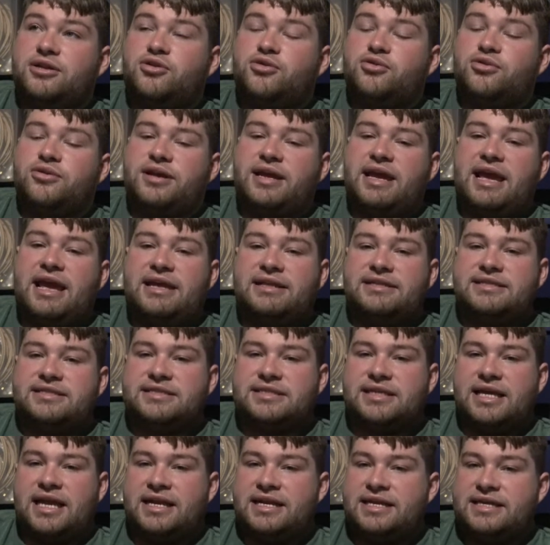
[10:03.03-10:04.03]

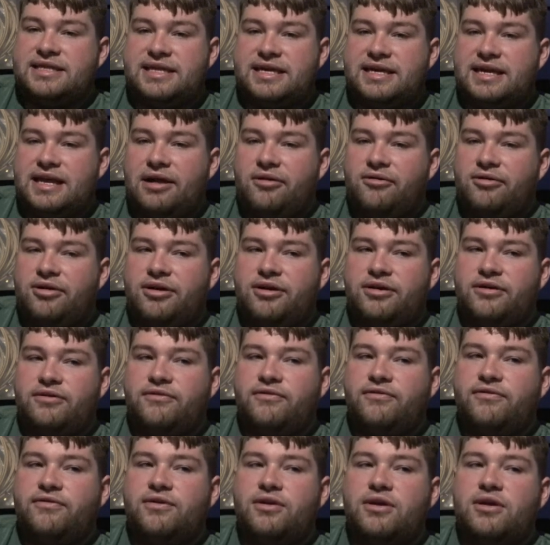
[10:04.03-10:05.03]
create anything out
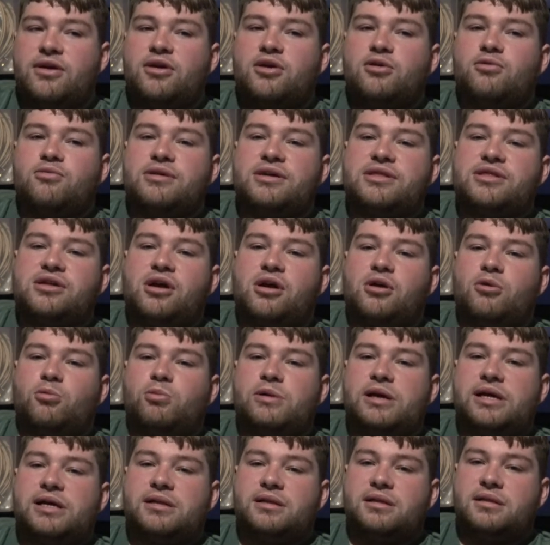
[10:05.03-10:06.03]
of with our
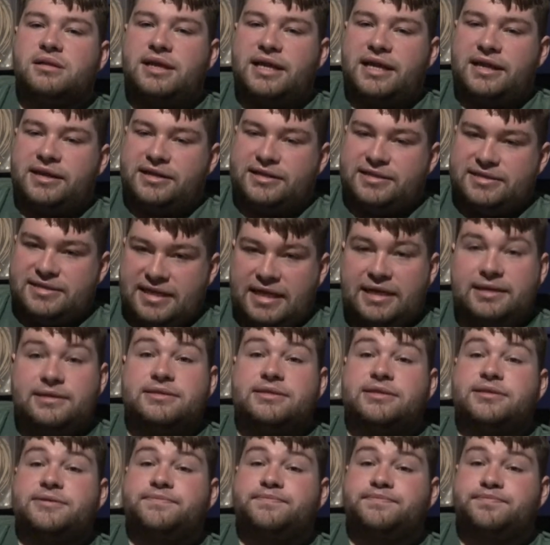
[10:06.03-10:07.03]
will and
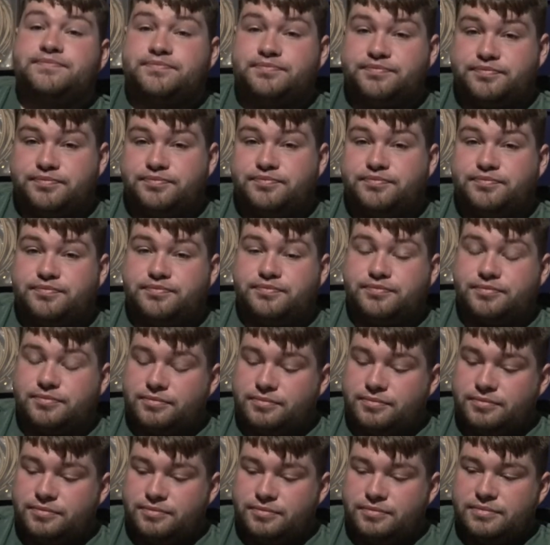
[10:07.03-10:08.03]
intent.
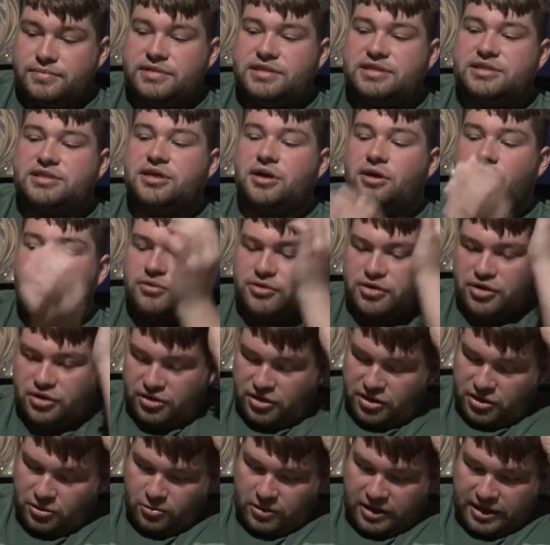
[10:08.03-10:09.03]
So you're
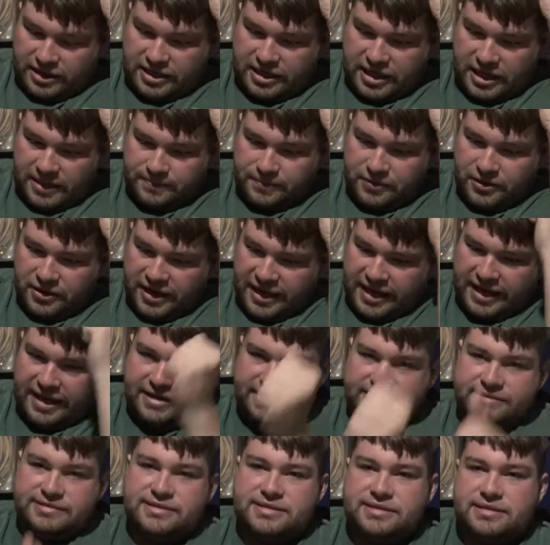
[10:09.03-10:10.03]
going to want to cup your
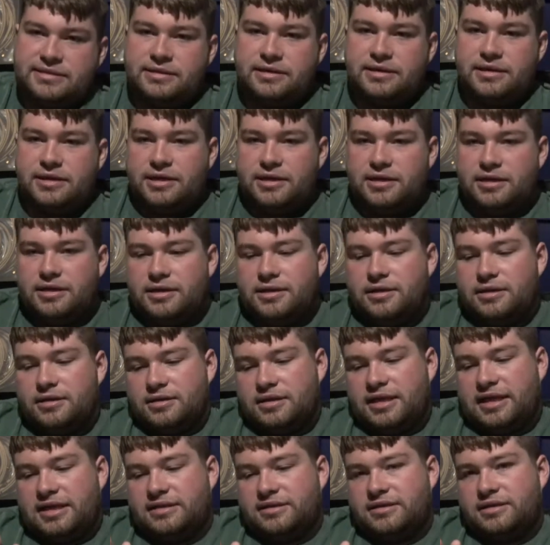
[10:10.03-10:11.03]
hands
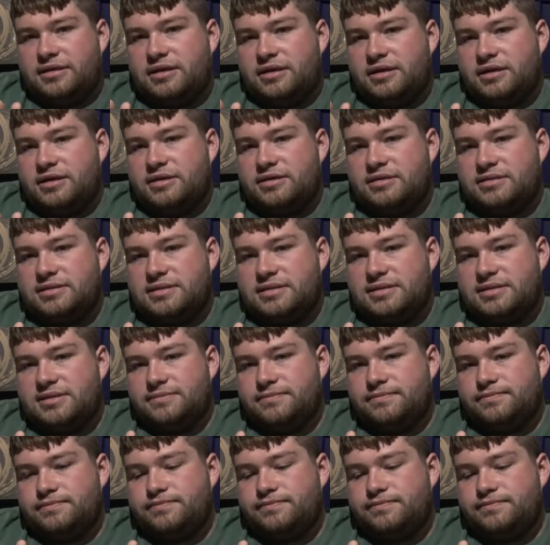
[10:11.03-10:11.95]
like this